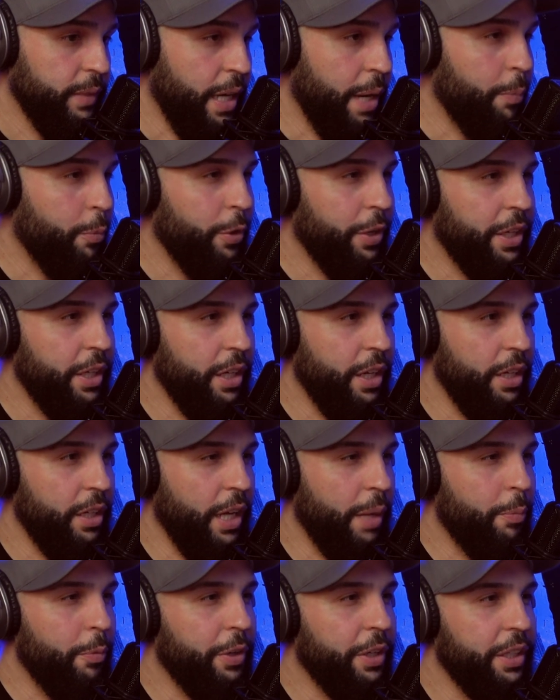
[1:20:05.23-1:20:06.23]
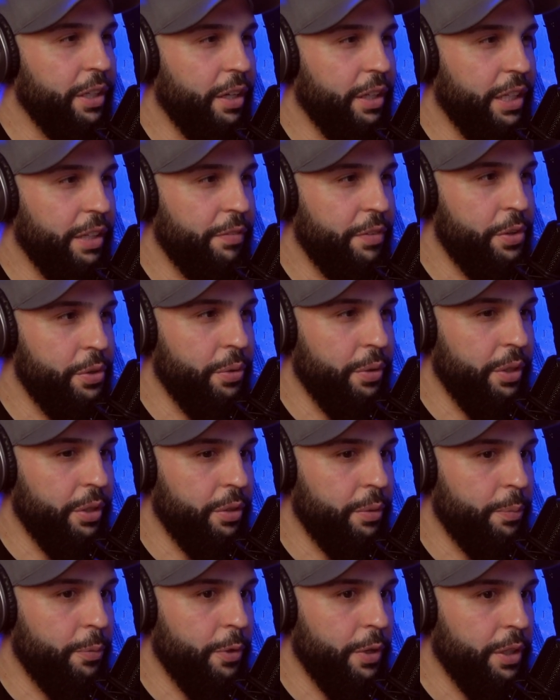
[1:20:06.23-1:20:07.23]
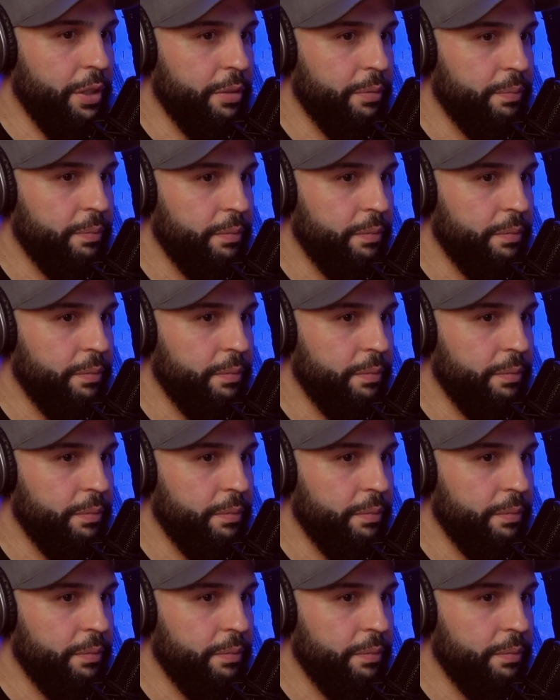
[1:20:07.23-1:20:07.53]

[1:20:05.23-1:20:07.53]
I'm working on giving you a little more.